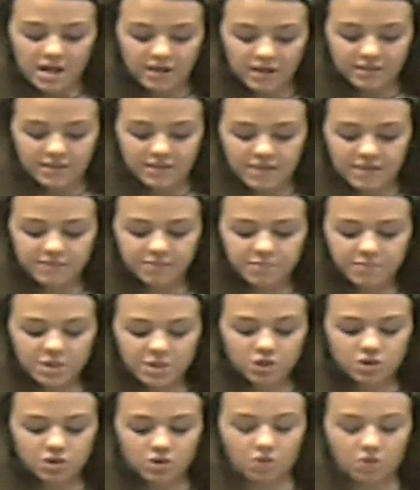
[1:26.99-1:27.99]
It has even
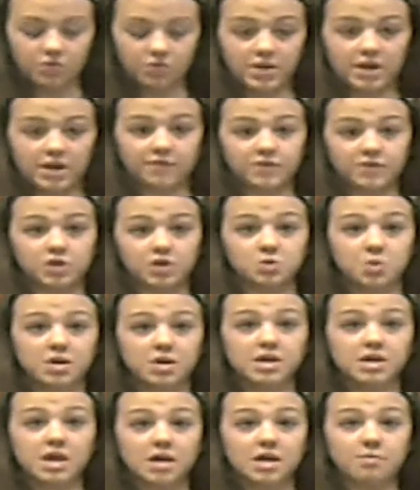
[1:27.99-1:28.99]
been shown that of the
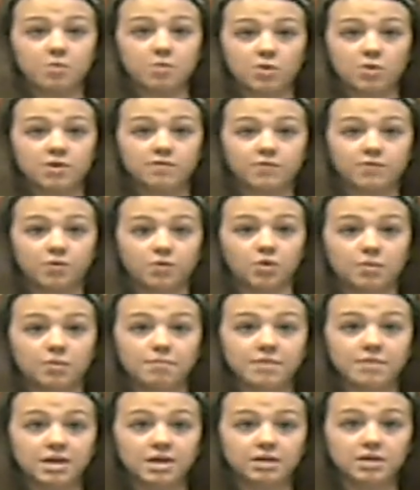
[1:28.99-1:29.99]

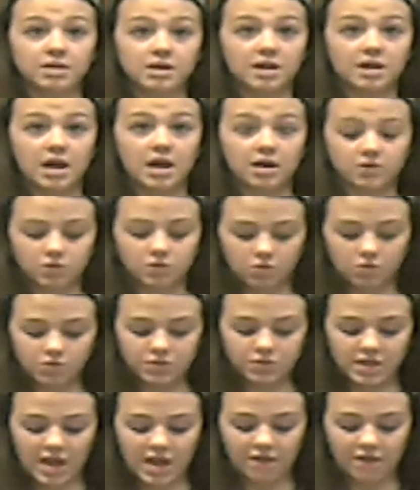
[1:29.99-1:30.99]
28.4 million
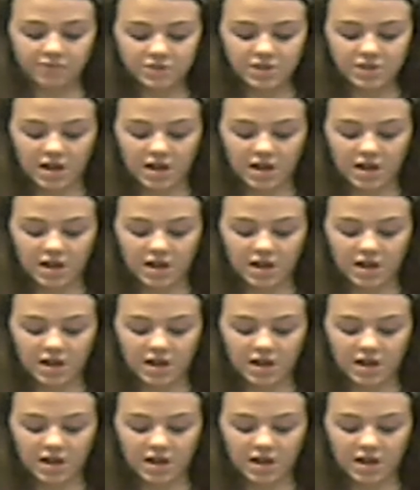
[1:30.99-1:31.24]
households that have